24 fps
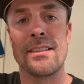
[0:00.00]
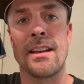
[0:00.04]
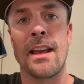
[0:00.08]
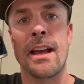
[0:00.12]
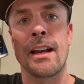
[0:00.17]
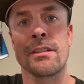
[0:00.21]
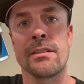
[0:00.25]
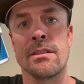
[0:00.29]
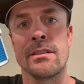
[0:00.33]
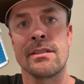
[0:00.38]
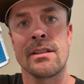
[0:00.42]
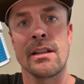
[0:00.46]
They
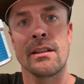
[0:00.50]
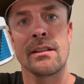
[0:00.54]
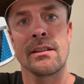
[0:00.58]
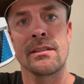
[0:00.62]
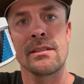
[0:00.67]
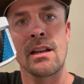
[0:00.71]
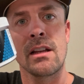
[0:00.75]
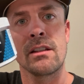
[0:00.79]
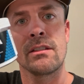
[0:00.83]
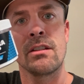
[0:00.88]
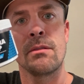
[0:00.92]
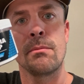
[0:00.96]
actually sent
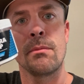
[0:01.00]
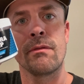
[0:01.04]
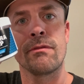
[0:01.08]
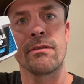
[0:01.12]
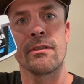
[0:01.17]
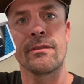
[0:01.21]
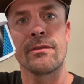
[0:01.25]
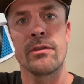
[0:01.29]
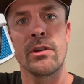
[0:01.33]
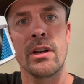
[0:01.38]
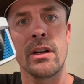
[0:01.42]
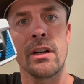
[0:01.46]
this out to me
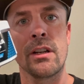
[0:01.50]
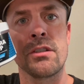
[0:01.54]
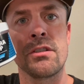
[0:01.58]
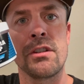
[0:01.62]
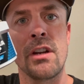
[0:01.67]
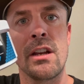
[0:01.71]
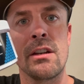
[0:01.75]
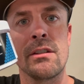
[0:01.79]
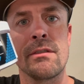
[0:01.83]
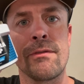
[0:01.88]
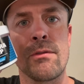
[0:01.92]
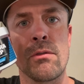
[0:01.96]
for free in
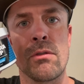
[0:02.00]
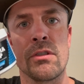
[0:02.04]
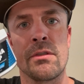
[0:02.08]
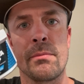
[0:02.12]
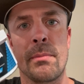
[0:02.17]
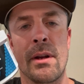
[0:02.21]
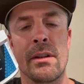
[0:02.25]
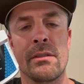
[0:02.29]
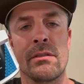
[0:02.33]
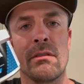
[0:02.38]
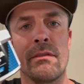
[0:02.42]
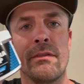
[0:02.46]
exchange for a
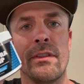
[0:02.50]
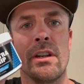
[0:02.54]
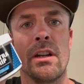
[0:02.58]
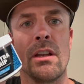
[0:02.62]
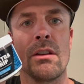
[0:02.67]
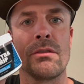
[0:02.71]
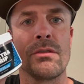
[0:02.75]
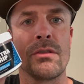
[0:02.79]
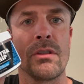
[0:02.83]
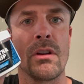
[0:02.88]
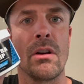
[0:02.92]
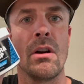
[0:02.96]
sponsored
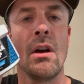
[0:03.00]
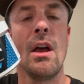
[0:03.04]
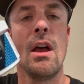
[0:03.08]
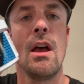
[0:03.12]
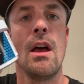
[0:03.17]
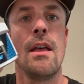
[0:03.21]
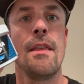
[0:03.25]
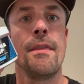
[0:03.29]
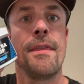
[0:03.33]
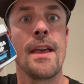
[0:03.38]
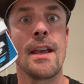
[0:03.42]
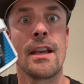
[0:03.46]
video. So
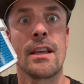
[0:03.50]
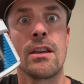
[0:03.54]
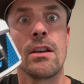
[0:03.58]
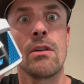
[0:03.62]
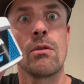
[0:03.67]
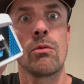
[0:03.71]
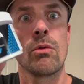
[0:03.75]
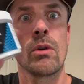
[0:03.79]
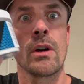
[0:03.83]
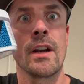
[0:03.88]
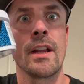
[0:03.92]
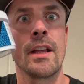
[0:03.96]
thank you.
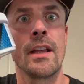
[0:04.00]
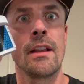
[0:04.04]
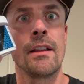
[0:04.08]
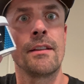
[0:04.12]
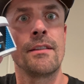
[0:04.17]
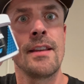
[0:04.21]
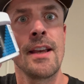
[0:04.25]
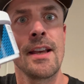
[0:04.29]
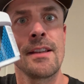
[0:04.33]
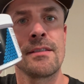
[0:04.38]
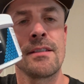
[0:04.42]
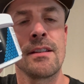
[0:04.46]
We're going to
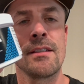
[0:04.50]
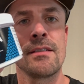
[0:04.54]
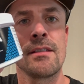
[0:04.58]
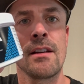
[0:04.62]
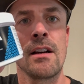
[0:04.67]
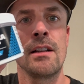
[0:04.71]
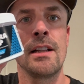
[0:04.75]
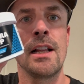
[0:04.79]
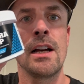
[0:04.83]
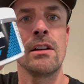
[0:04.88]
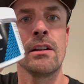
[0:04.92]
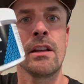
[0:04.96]
test this
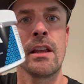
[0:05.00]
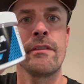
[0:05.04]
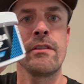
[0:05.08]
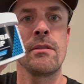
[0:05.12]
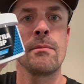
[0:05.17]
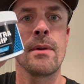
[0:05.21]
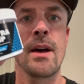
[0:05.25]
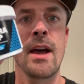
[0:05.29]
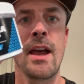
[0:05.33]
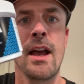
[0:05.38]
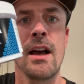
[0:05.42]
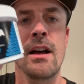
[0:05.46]
all out and give you
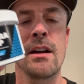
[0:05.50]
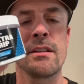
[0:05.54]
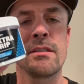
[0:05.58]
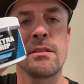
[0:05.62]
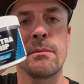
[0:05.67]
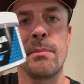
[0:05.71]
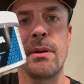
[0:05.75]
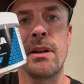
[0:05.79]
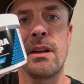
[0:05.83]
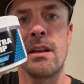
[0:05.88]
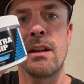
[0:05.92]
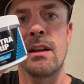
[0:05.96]
my honest
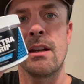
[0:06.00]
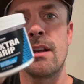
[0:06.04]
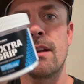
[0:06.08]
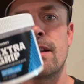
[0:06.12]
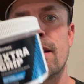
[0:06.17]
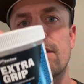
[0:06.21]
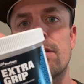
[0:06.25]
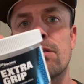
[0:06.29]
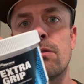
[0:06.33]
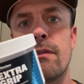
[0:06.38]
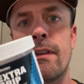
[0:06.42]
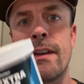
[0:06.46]
opinion in
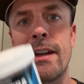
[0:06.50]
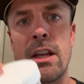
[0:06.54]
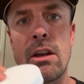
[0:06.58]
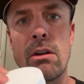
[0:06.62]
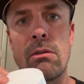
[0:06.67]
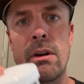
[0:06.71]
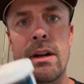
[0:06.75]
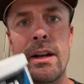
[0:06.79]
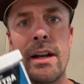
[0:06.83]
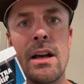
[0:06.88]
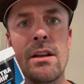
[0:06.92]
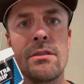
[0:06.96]
this video
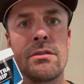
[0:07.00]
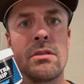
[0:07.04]
right now.